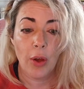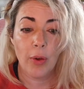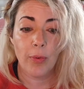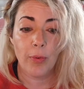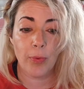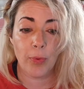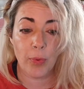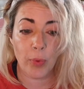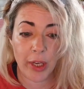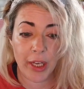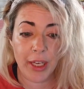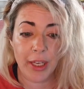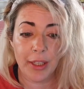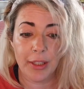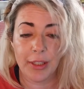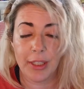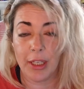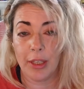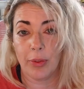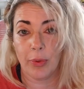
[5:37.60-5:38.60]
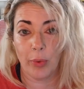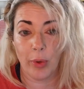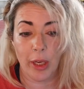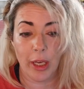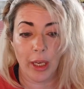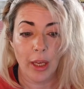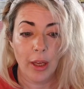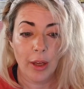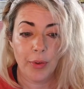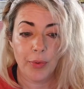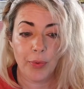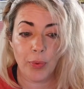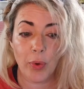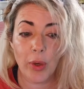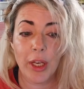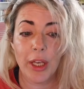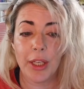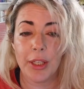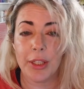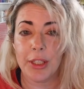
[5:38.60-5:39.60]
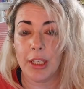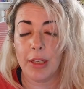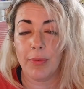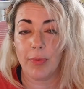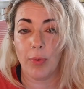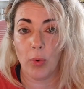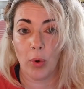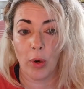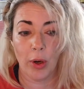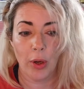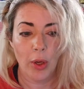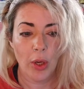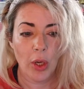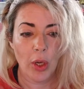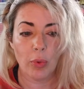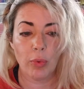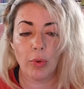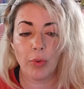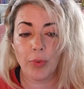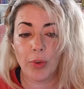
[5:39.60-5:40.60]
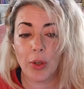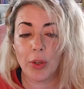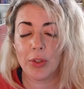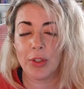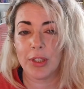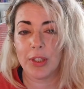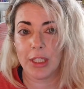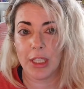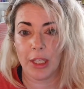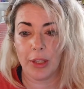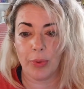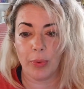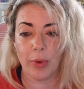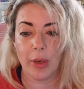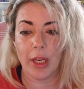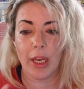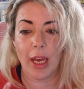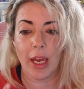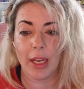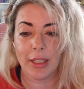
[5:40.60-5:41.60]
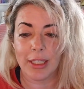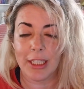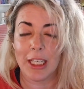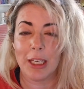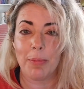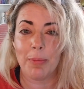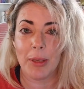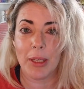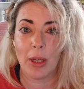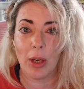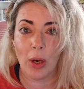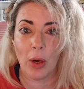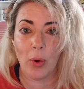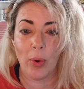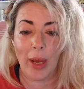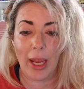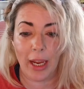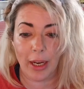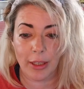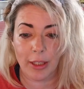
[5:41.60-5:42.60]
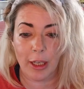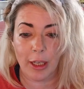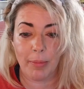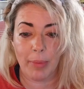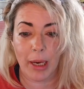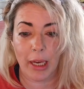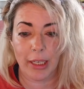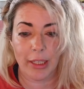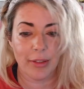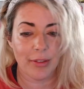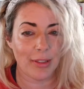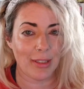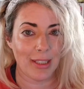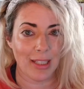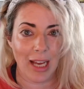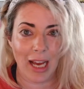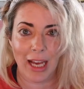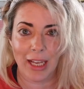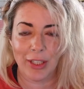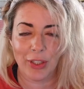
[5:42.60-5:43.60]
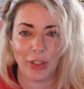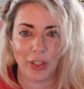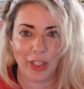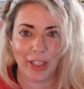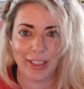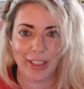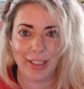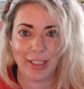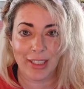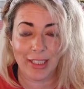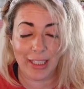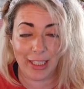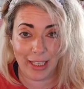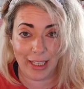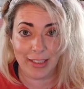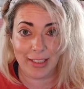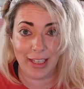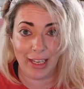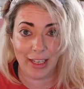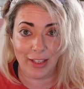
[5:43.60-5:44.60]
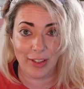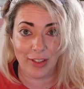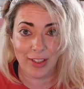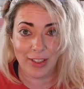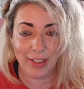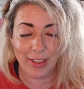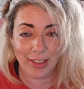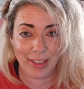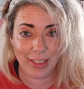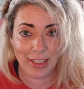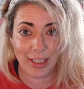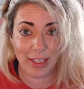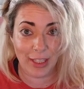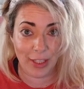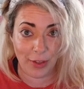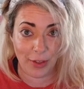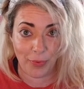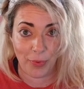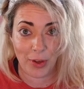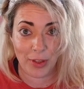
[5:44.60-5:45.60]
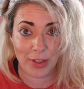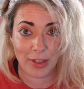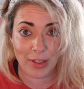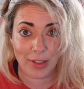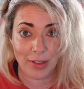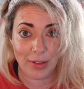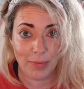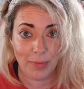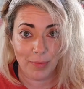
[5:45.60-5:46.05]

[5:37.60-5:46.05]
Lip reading: free T3, free T4, reverse T3, and TPO antibodies, not just TSH. See the difference?